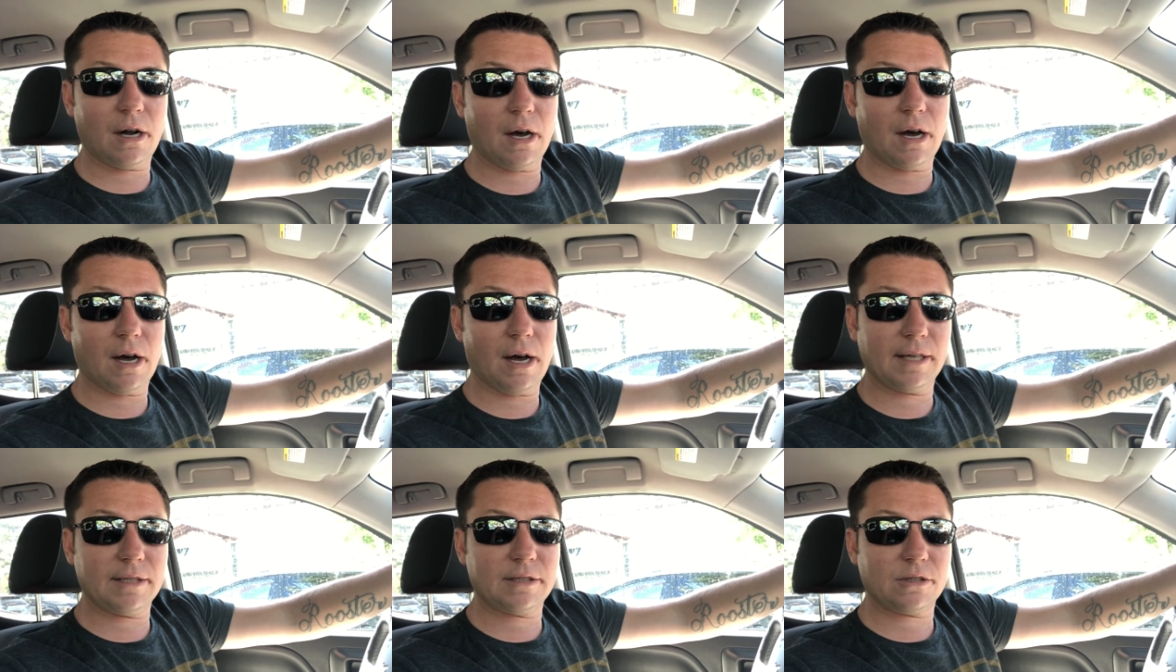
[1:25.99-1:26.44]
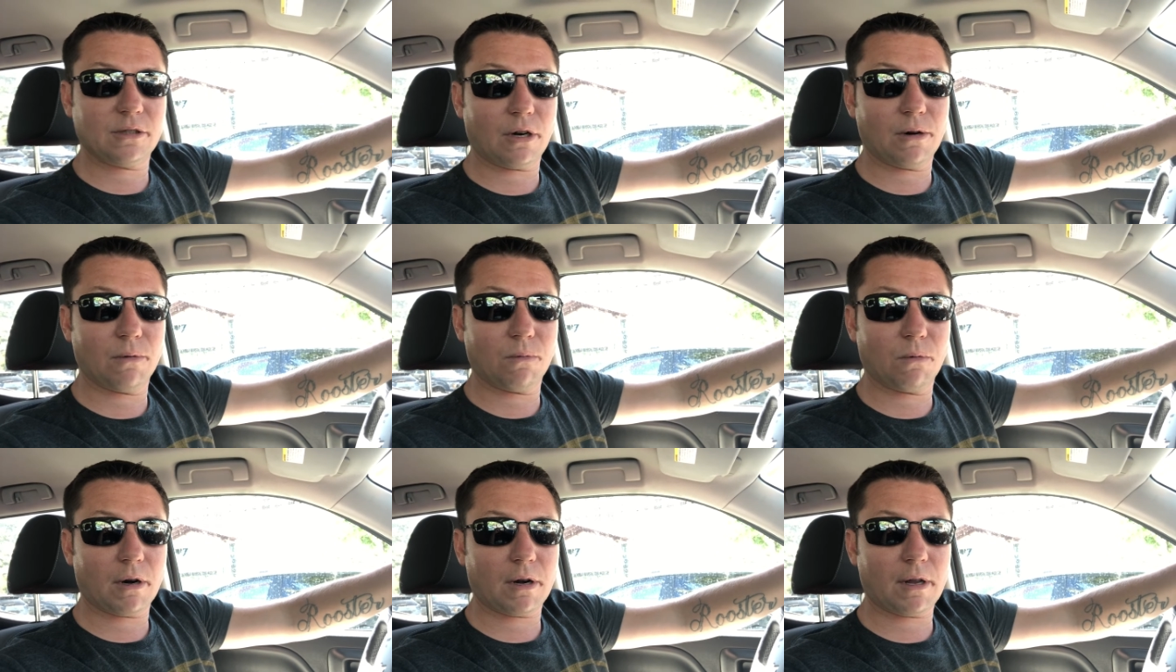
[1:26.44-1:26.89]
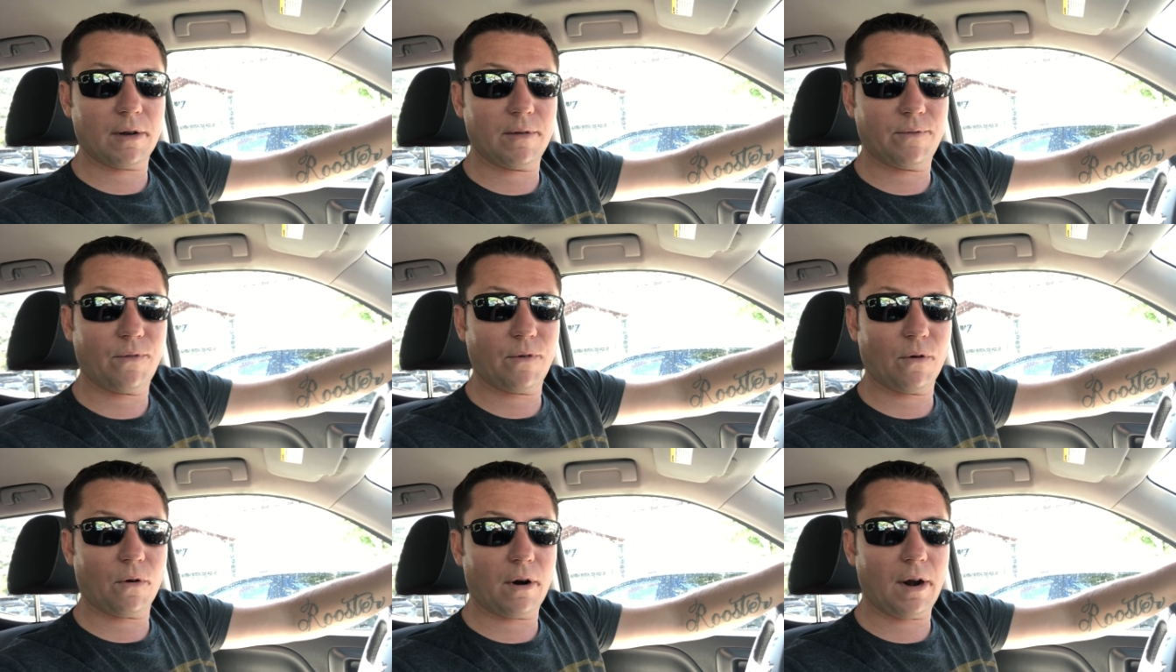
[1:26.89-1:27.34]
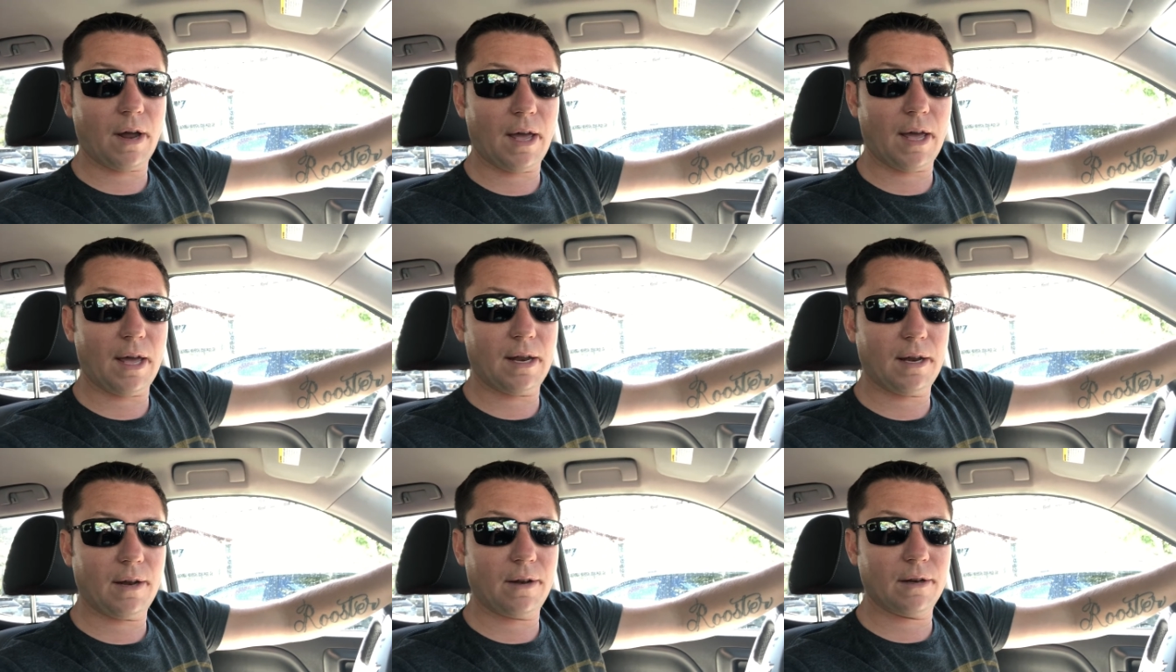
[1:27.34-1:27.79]
uh, I started working for
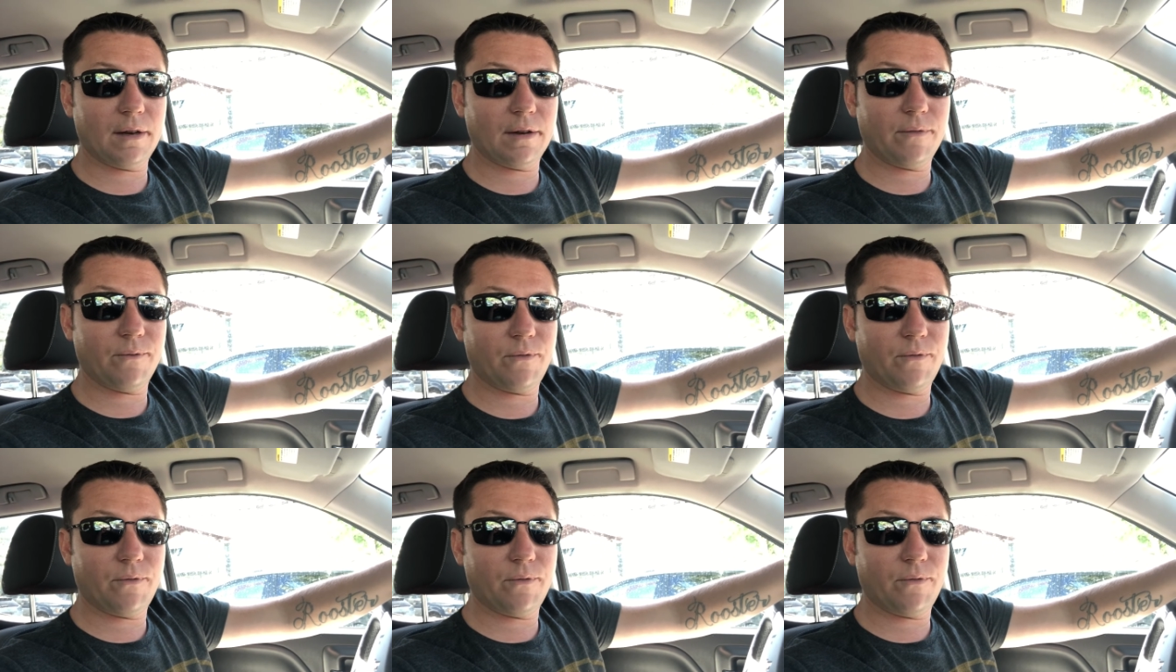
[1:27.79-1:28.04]
a